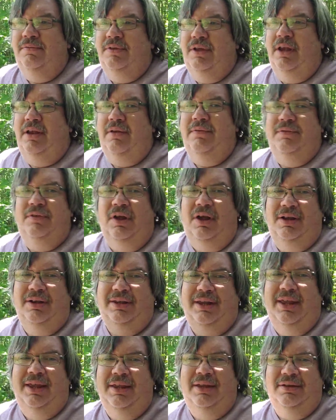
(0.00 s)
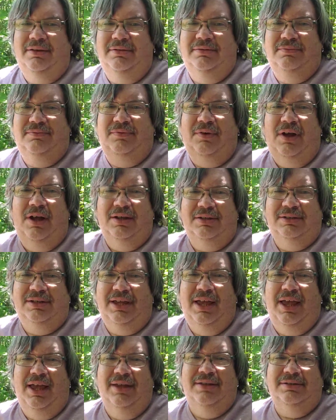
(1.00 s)
that Dante Fox
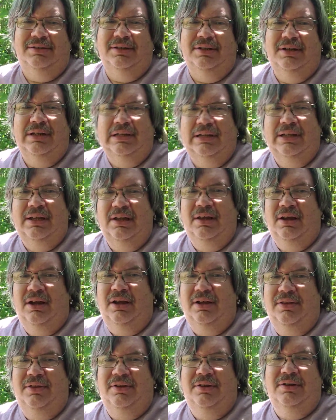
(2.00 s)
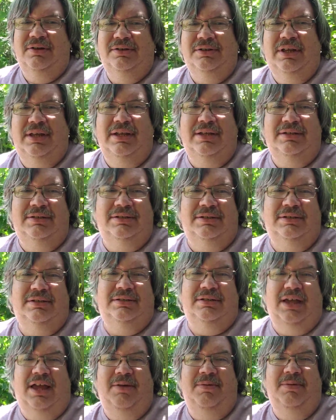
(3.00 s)
has on Thursdays.
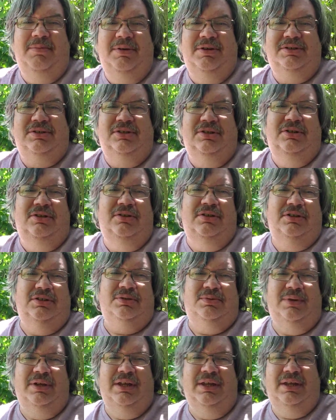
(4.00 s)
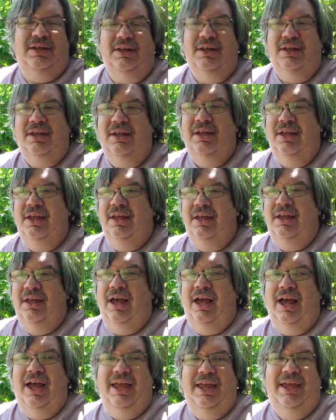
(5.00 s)
I'll be missing you this week.
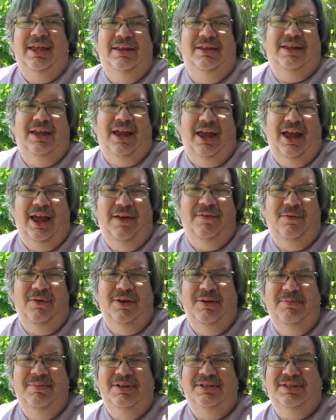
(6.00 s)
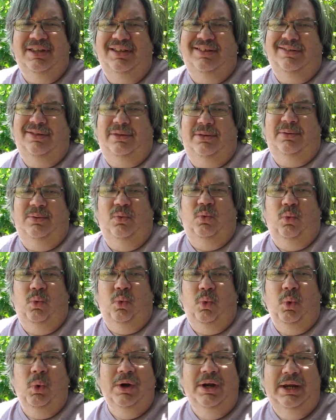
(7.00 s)
I have only missed like
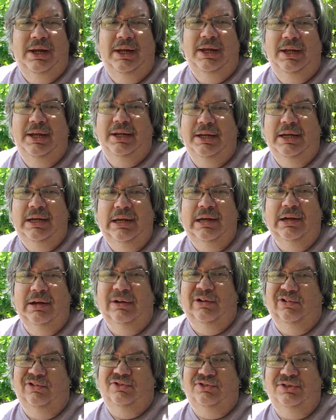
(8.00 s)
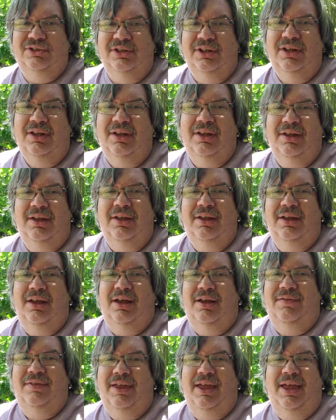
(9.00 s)
three years
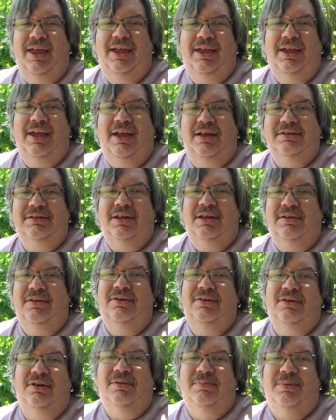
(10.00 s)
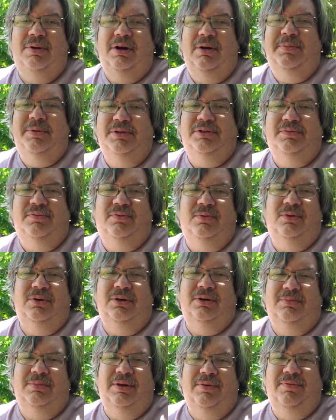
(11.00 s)
of the hangouts. I do it on purpose
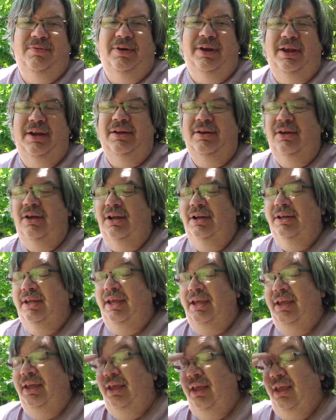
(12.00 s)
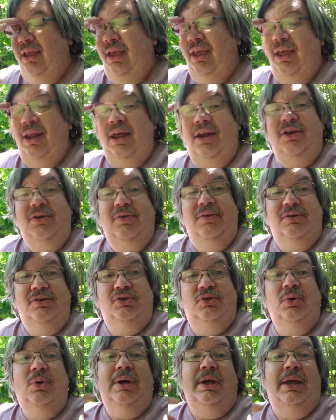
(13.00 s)
for my friend Dante. Yeah, I do
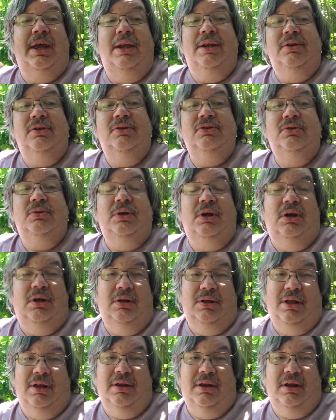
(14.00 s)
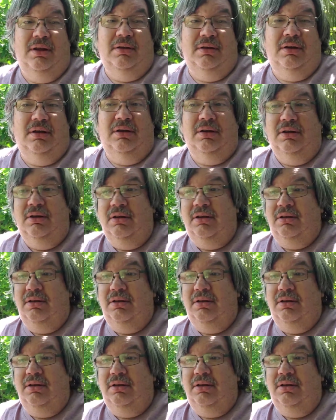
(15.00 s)
enjoy. I enjoy all, all